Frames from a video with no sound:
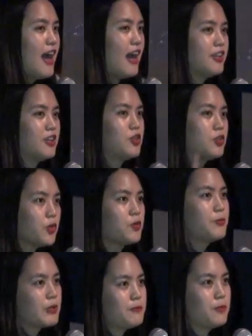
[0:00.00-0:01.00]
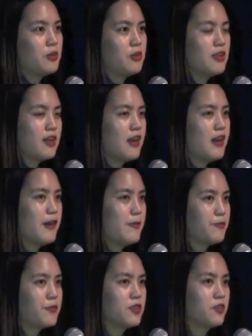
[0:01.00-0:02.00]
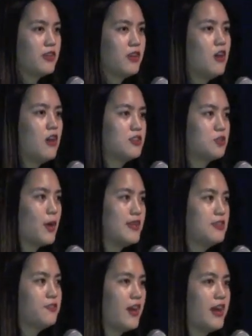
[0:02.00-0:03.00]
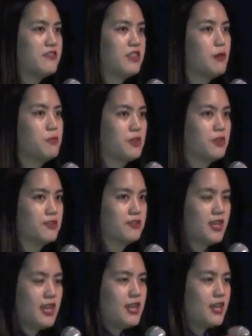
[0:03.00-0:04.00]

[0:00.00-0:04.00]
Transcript: And those people, so there are 25 numbers